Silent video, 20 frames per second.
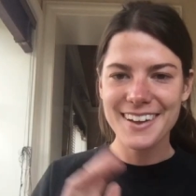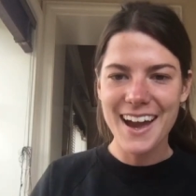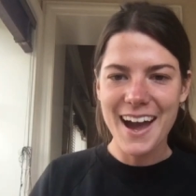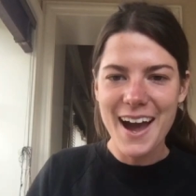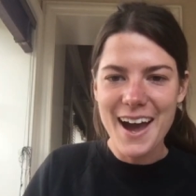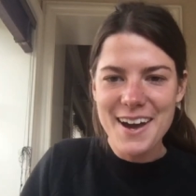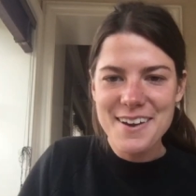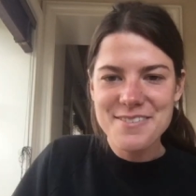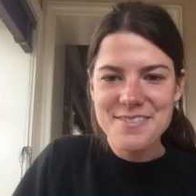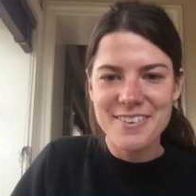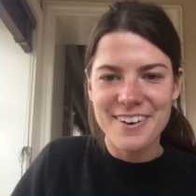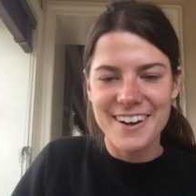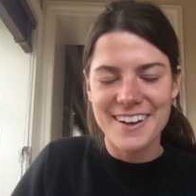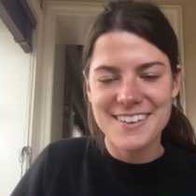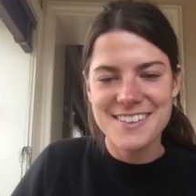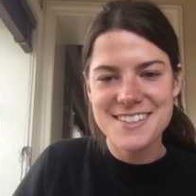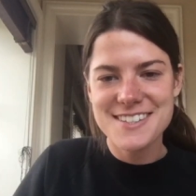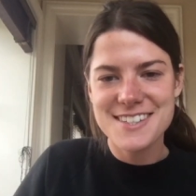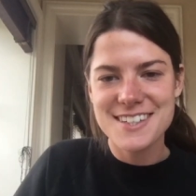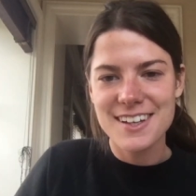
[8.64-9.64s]
Hi
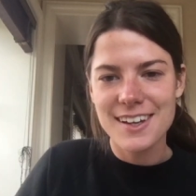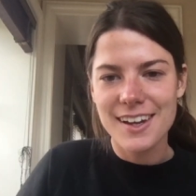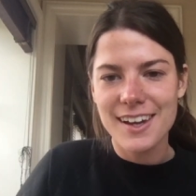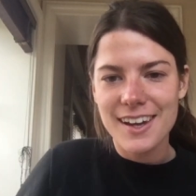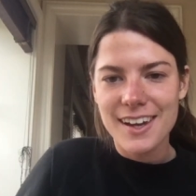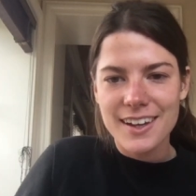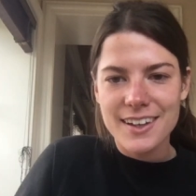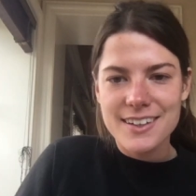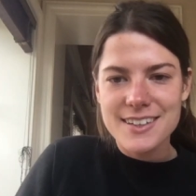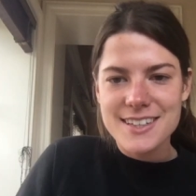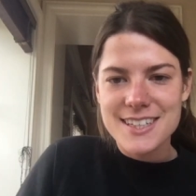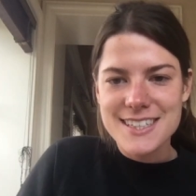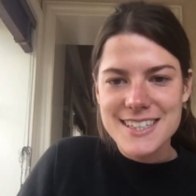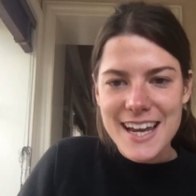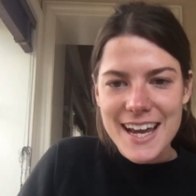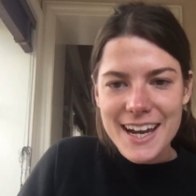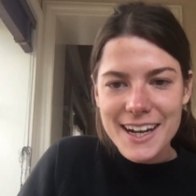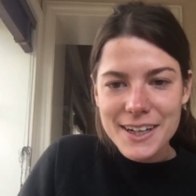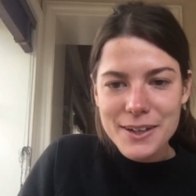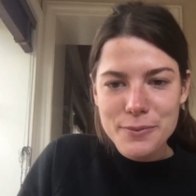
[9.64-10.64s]
friends!
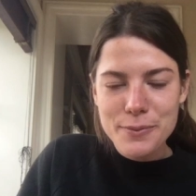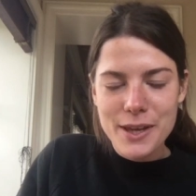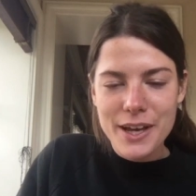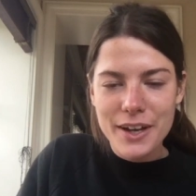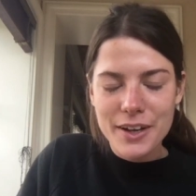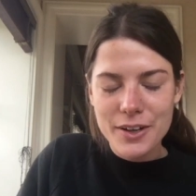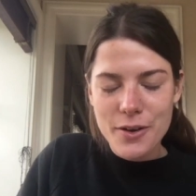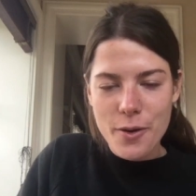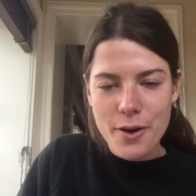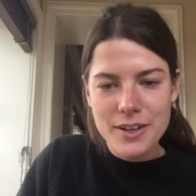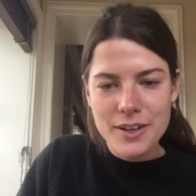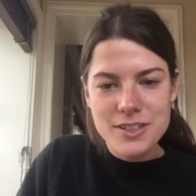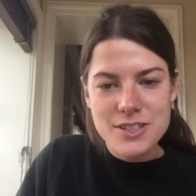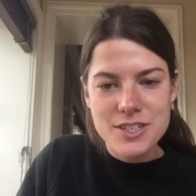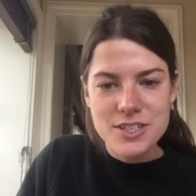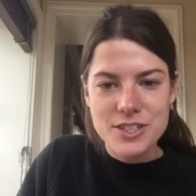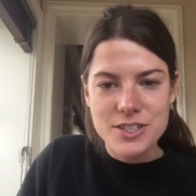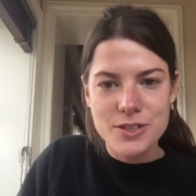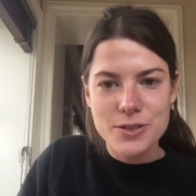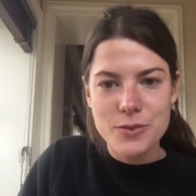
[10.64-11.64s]
Today we are going to
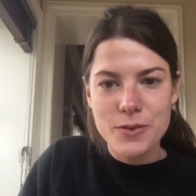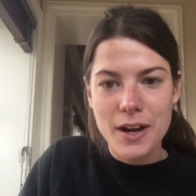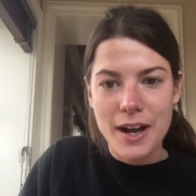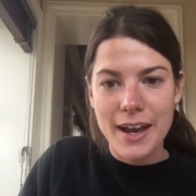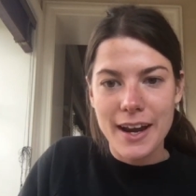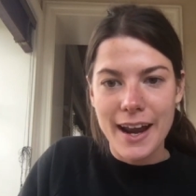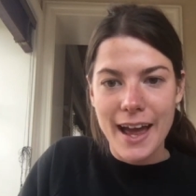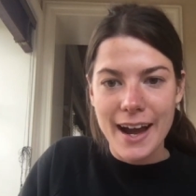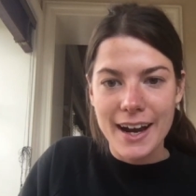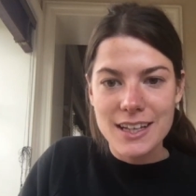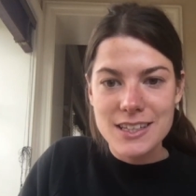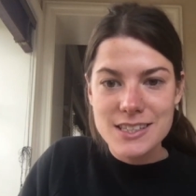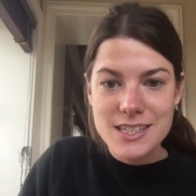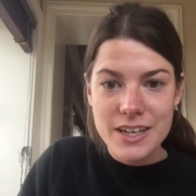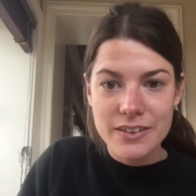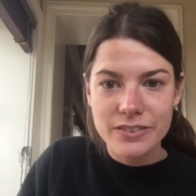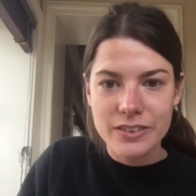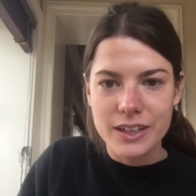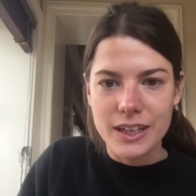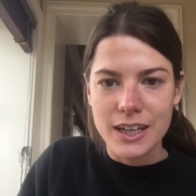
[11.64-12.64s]
do an
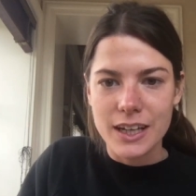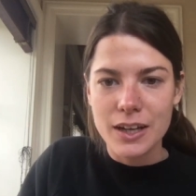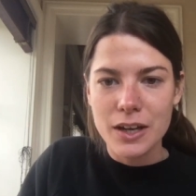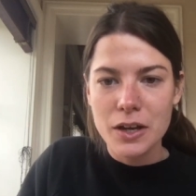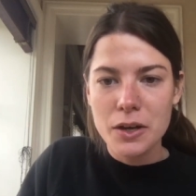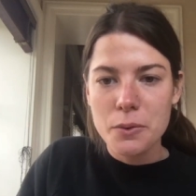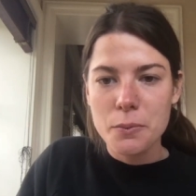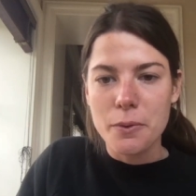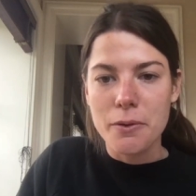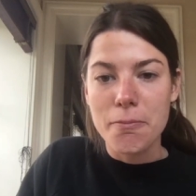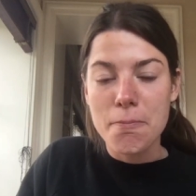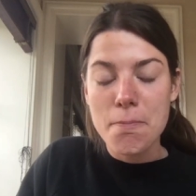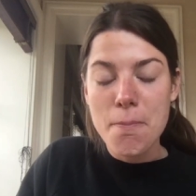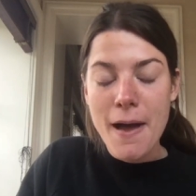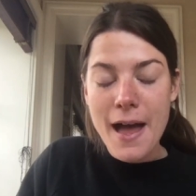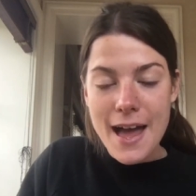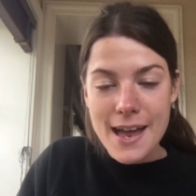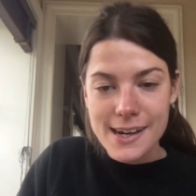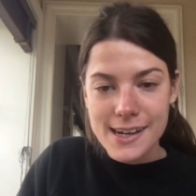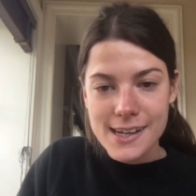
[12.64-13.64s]
activity with
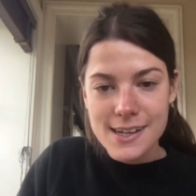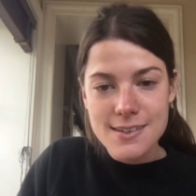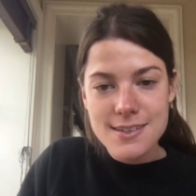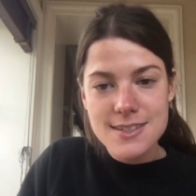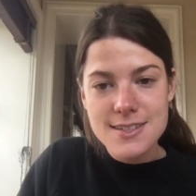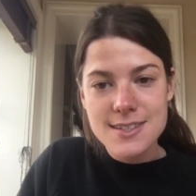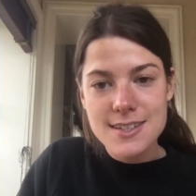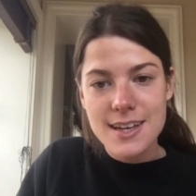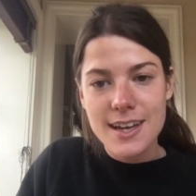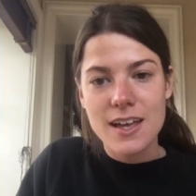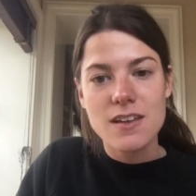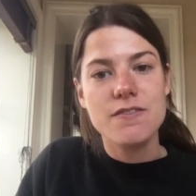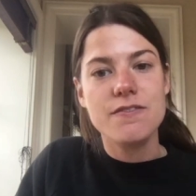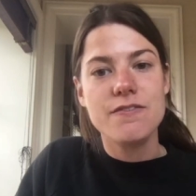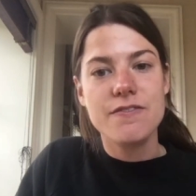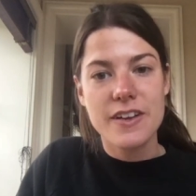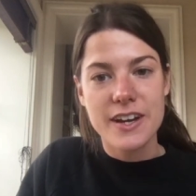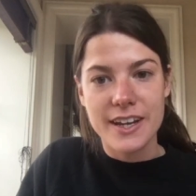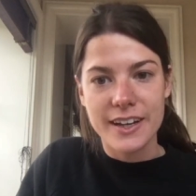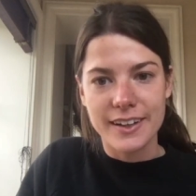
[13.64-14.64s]
pennies and
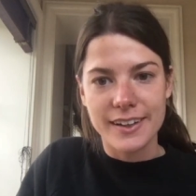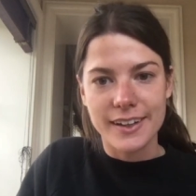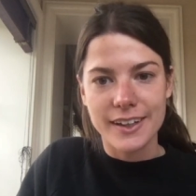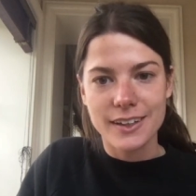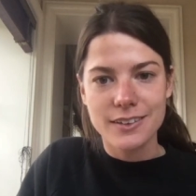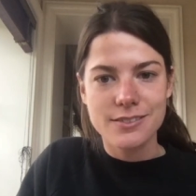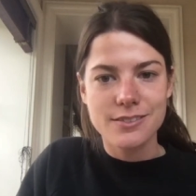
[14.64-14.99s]
vinegar.